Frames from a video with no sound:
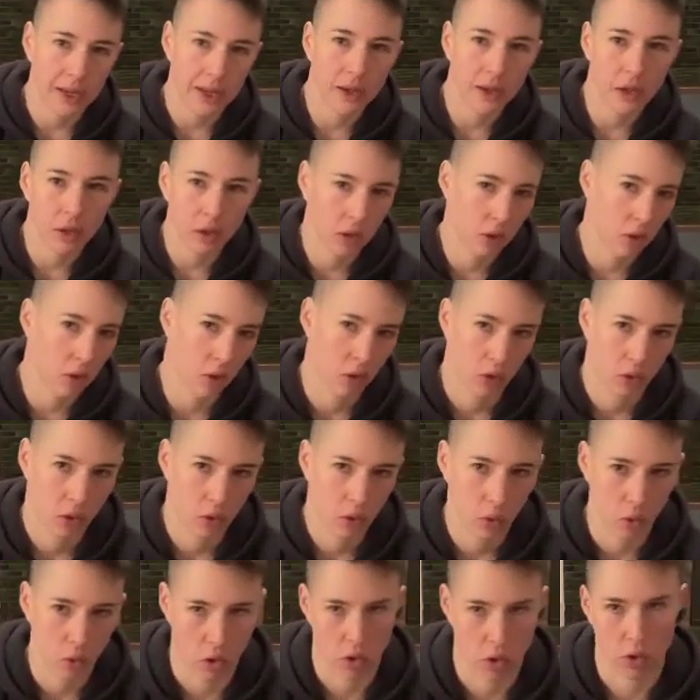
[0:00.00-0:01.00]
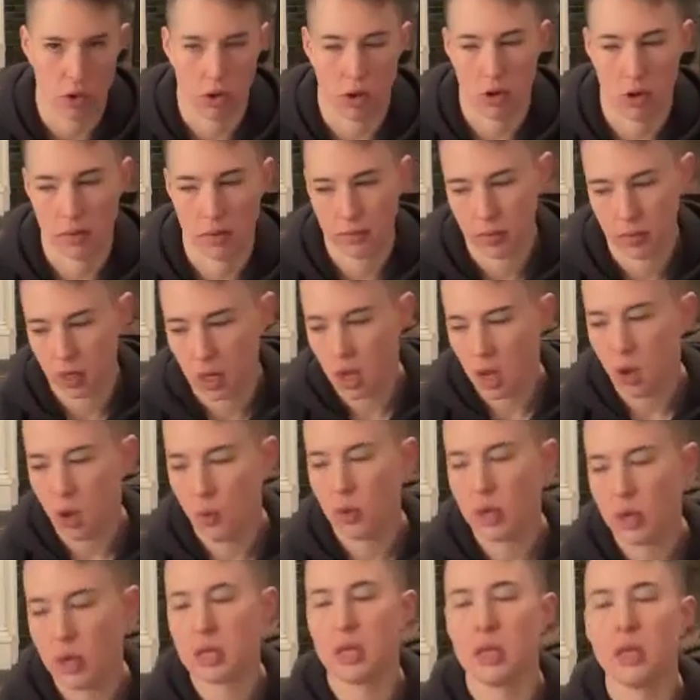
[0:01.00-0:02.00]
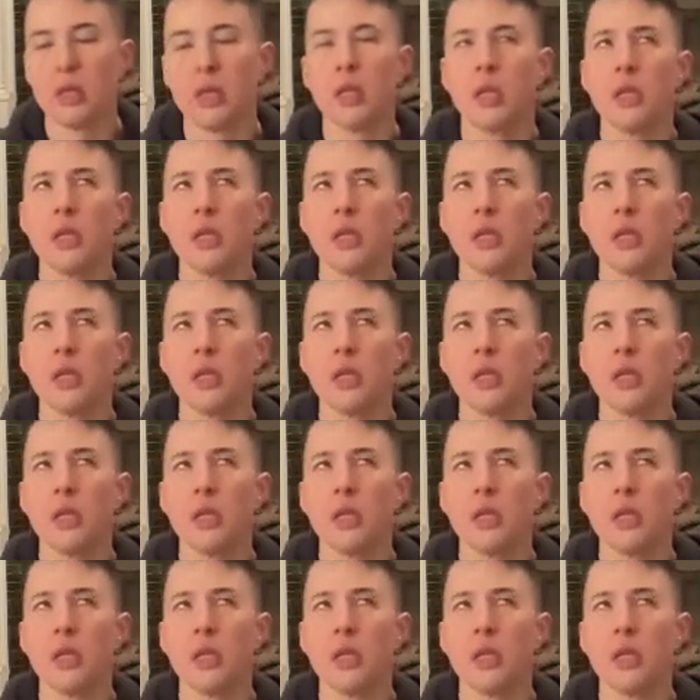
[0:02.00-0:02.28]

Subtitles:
in order, we did